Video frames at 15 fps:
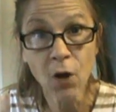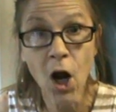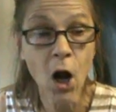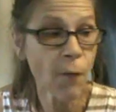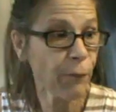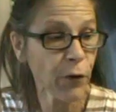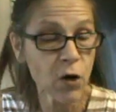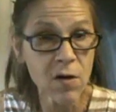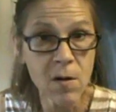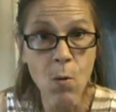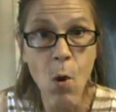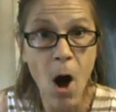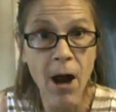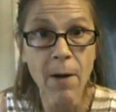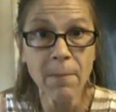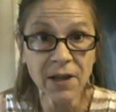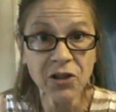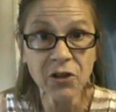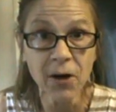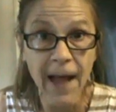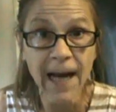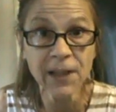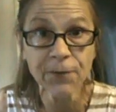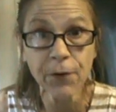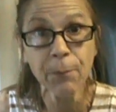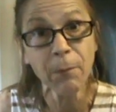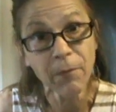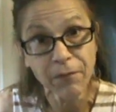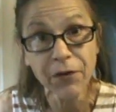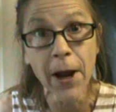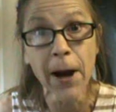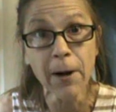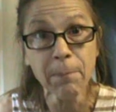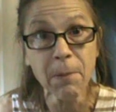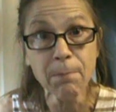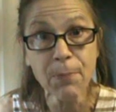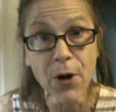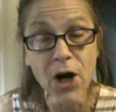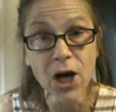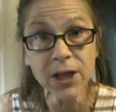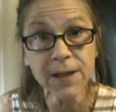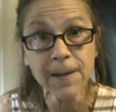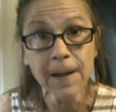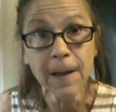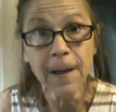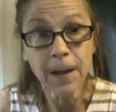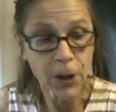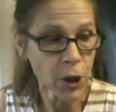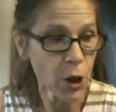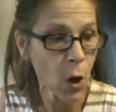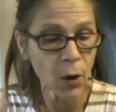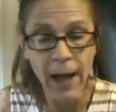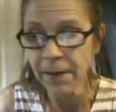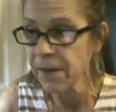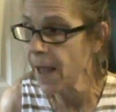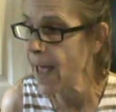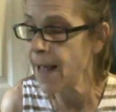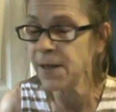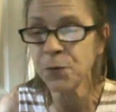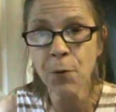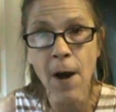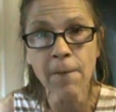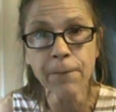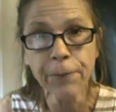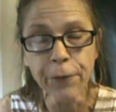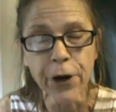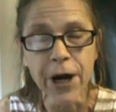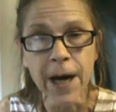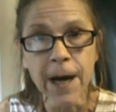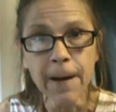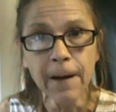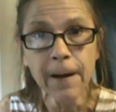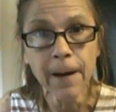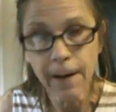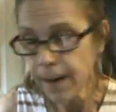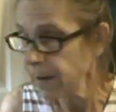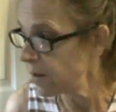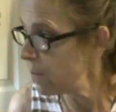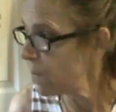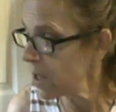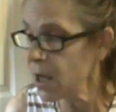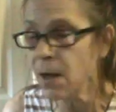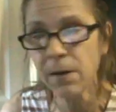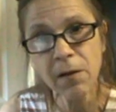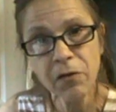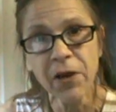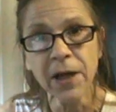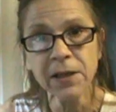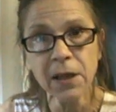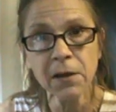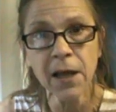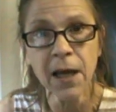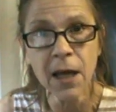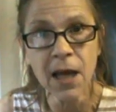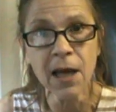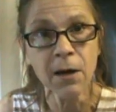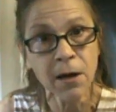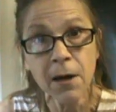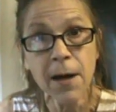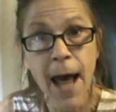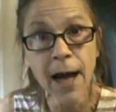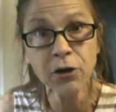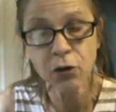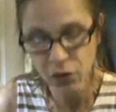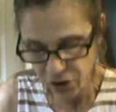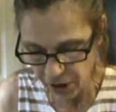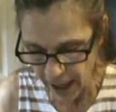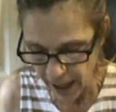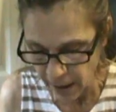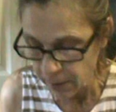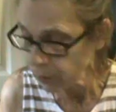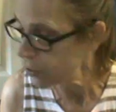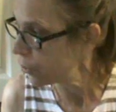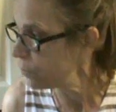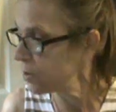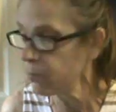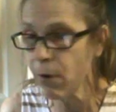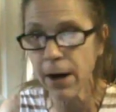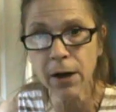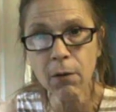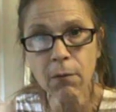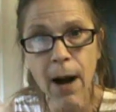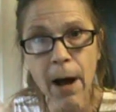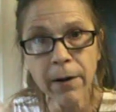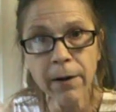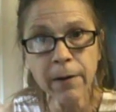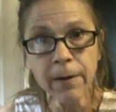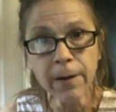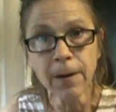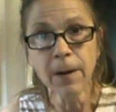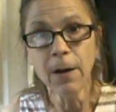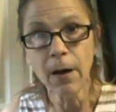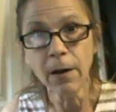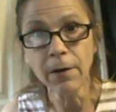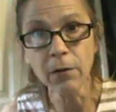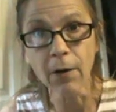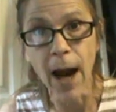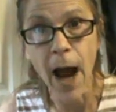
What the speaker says: You know, a few of them want a Mr. Lace for therapy birds. You know, let the hens run free. Let them eat the things that they eat in a natural state in terms of running around on the